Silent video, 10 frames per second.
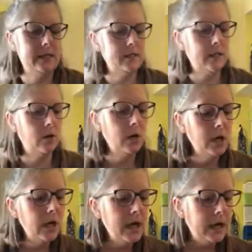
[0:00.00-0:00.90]
So
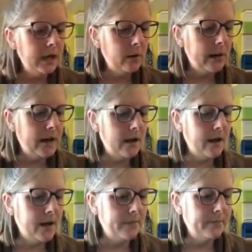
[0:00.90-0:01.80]
anyway,
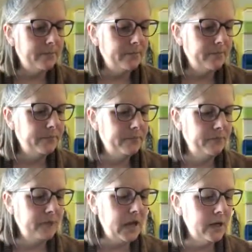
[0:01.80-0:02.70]

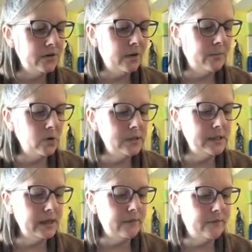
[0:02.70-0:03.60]
I use it
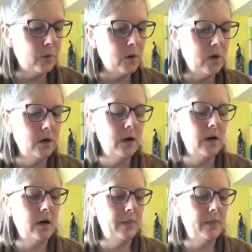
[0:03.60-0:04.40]
mostly for